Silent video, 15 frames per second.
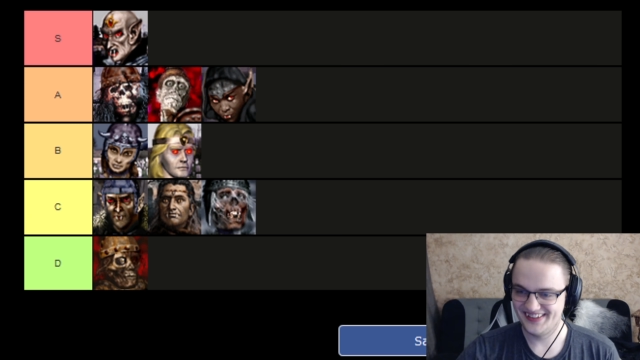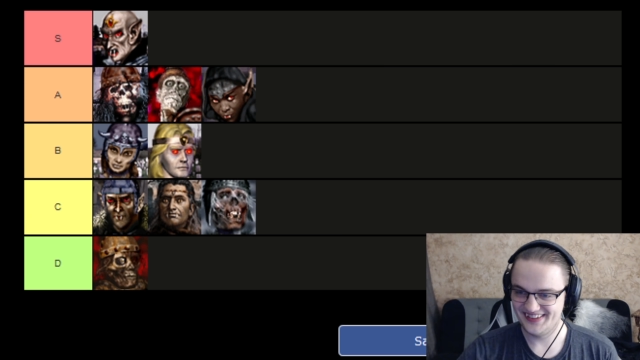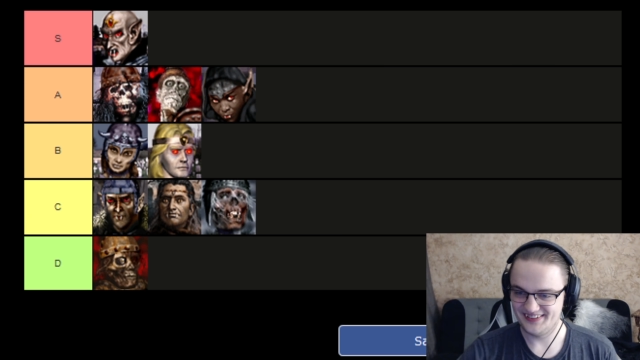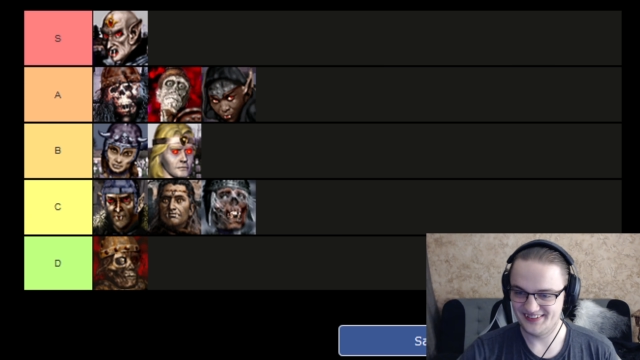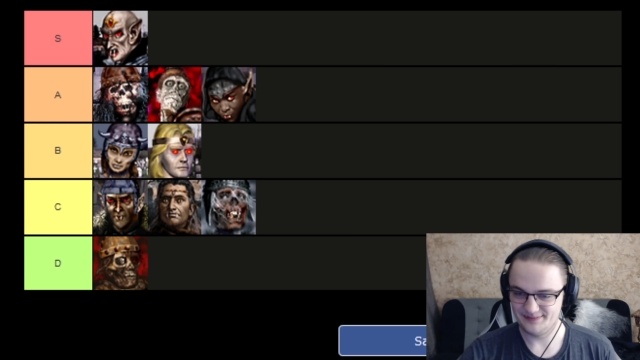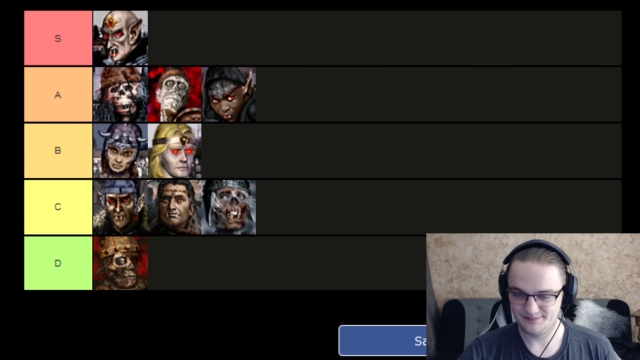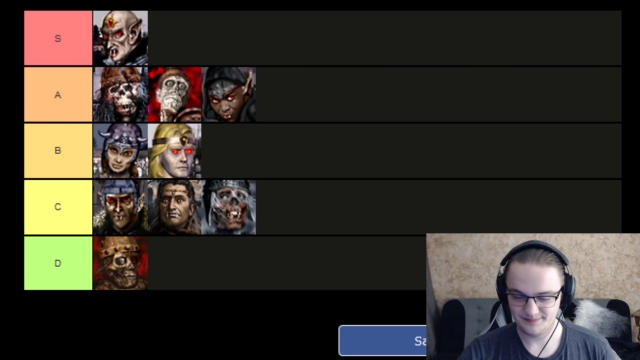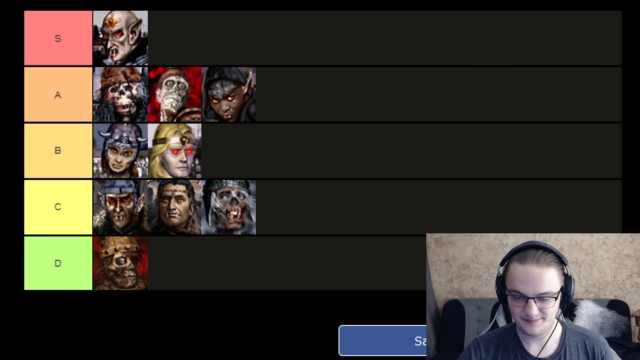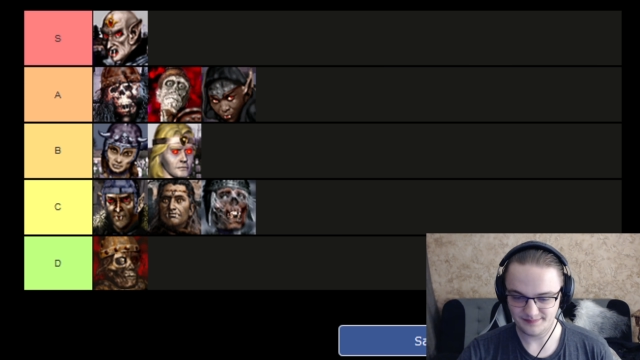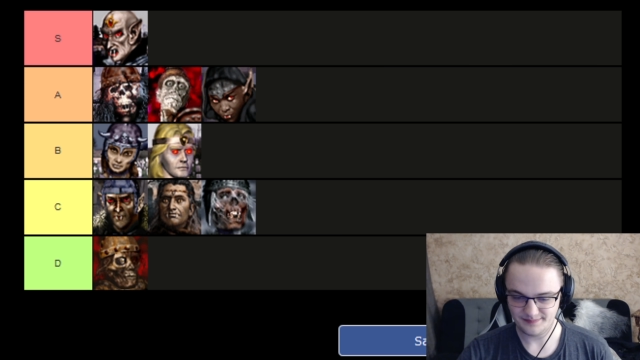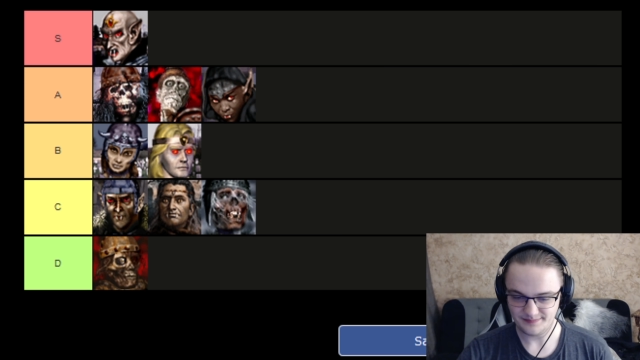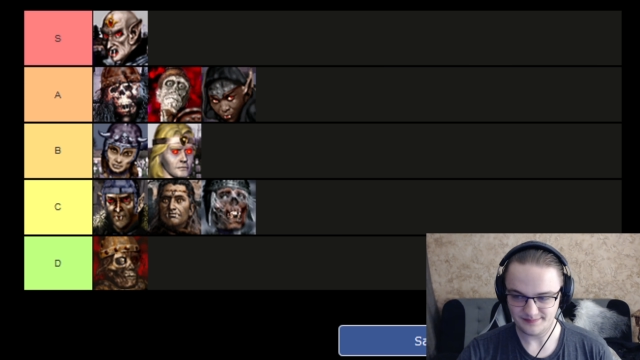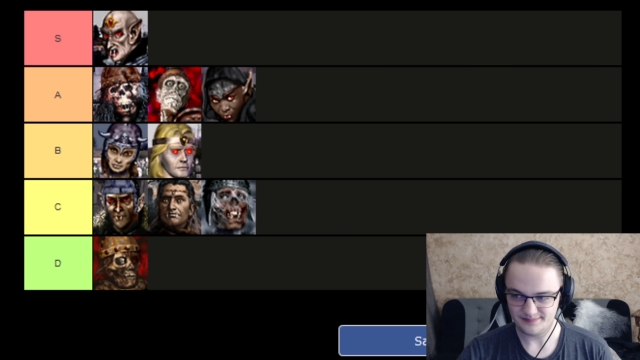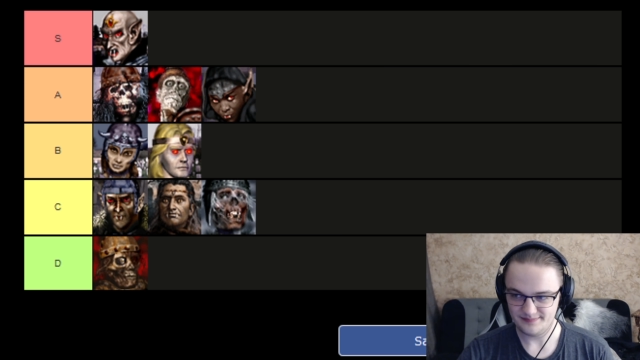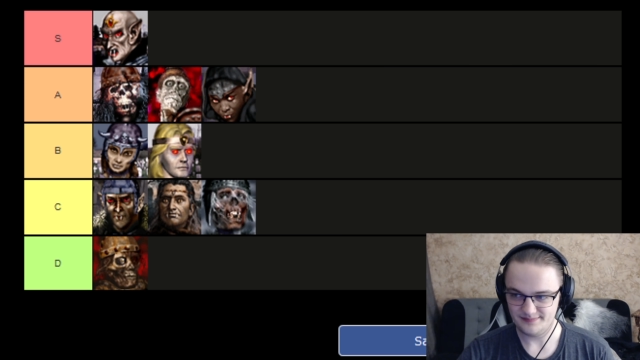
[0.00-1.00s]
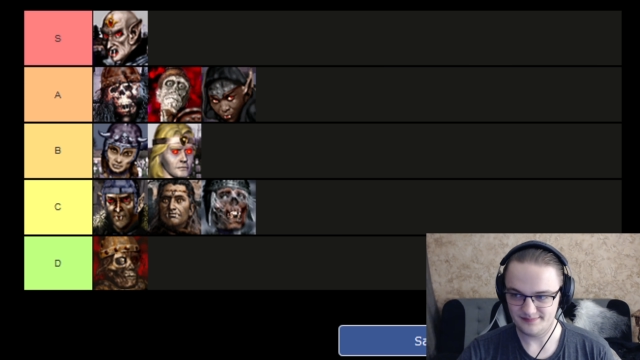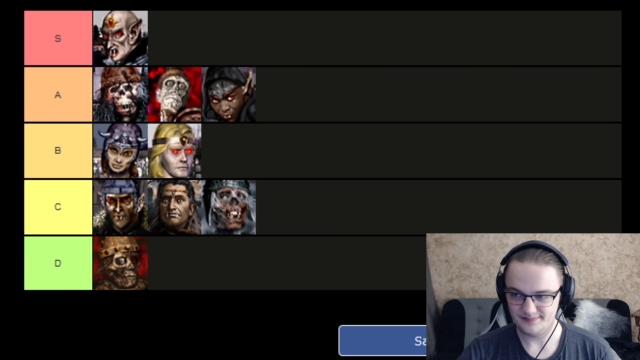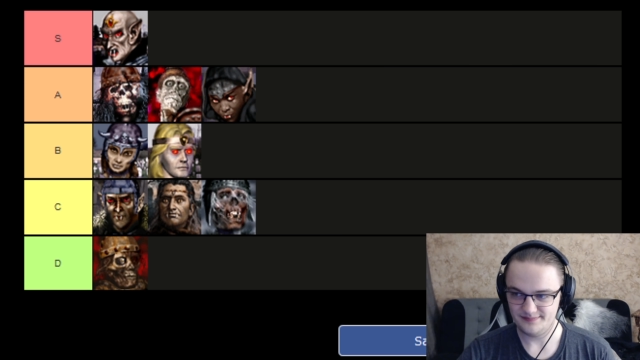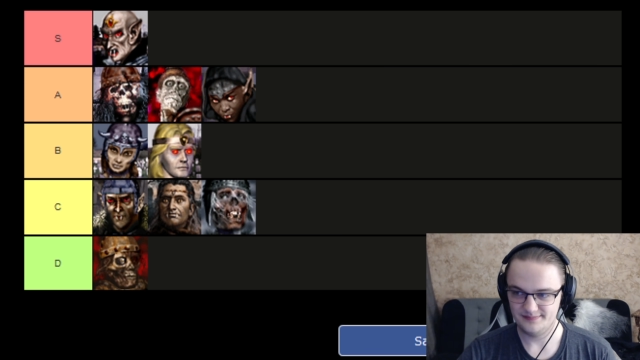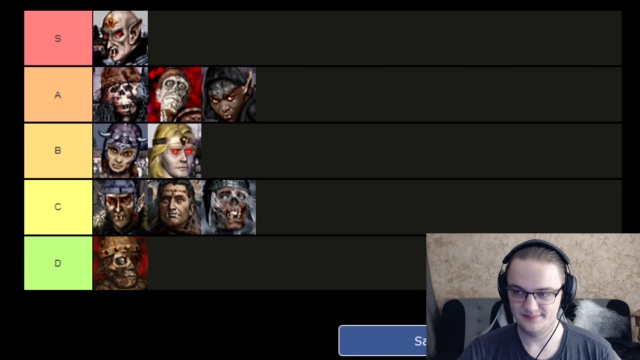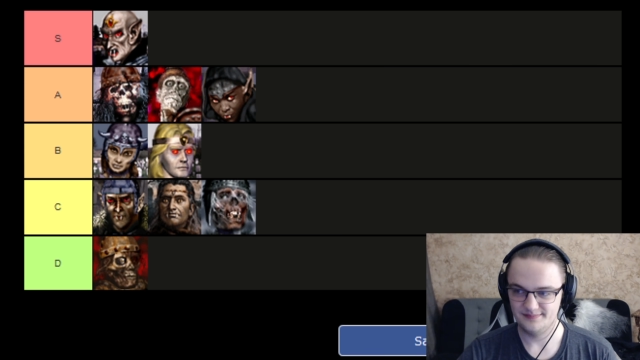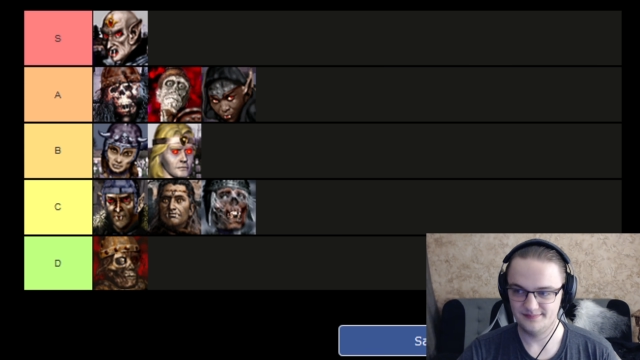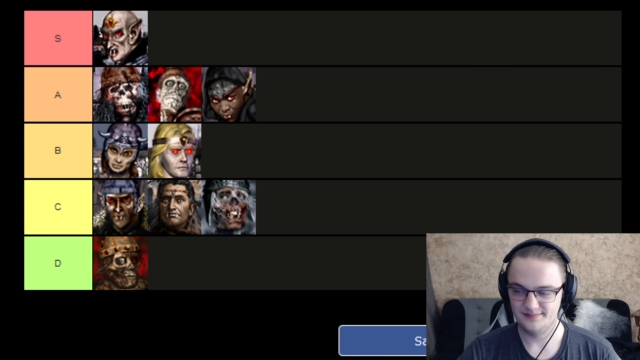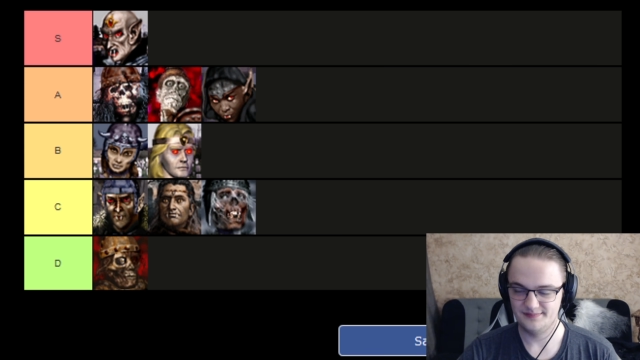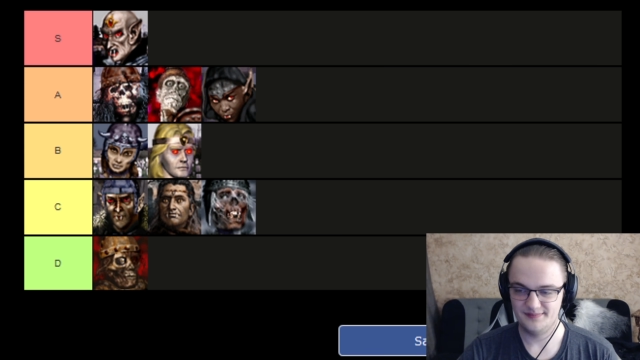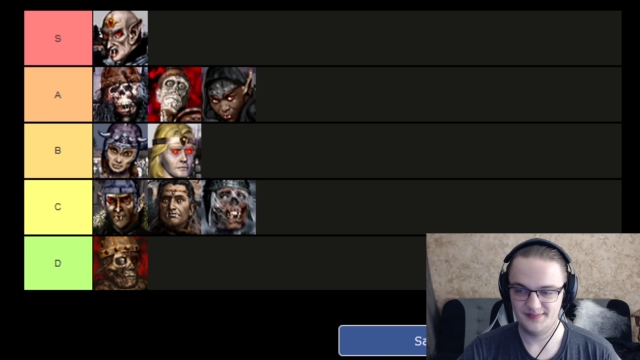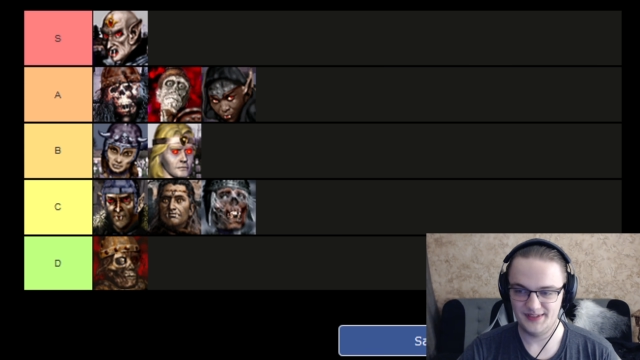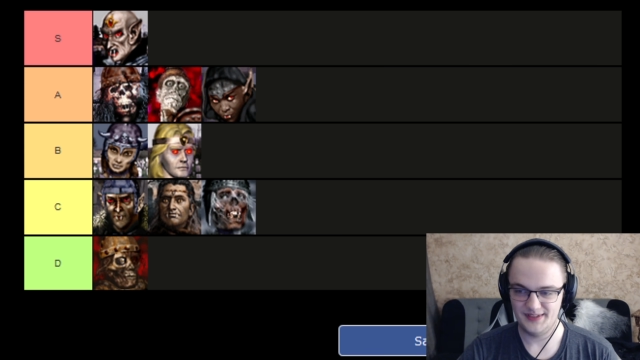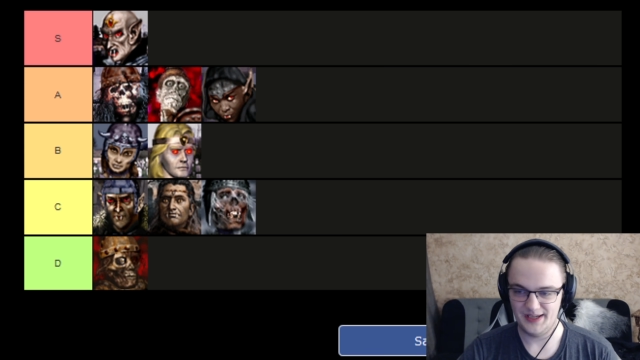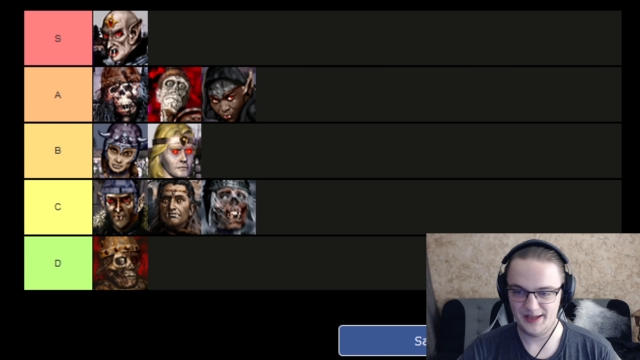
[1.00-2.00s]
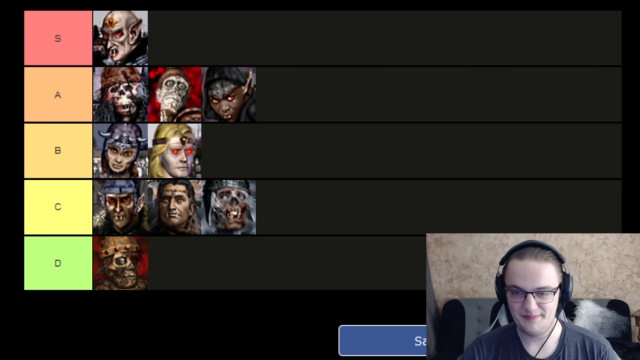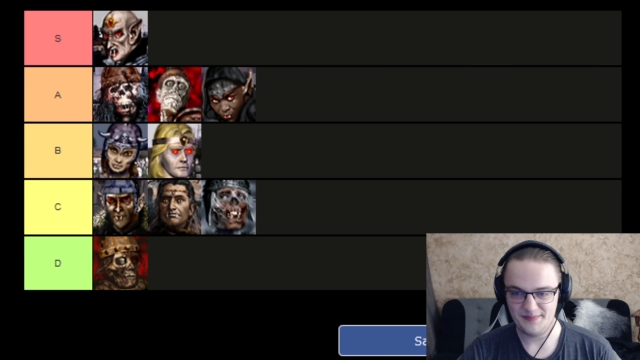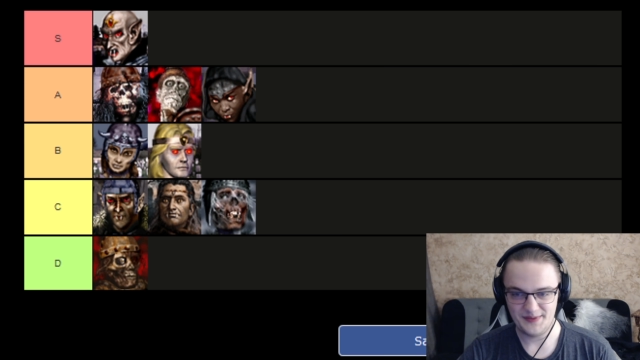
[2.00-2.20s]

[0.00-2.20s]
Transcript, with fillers: See you guys. Yeah.